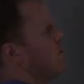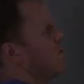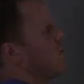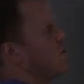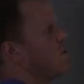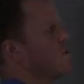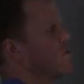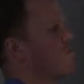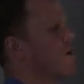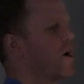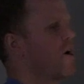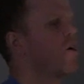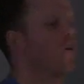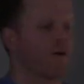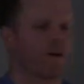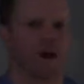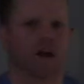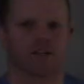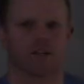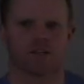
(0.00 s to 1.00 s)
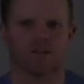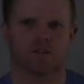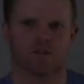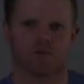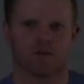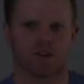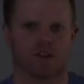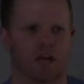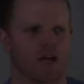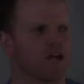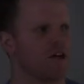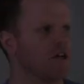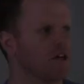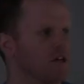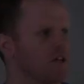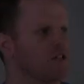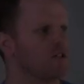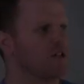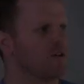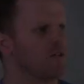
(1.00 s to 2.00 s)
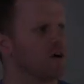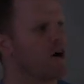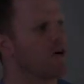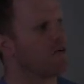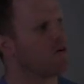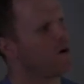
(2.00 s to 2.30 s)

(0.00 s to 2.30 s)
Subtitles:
This is my r axis. When theta is 0,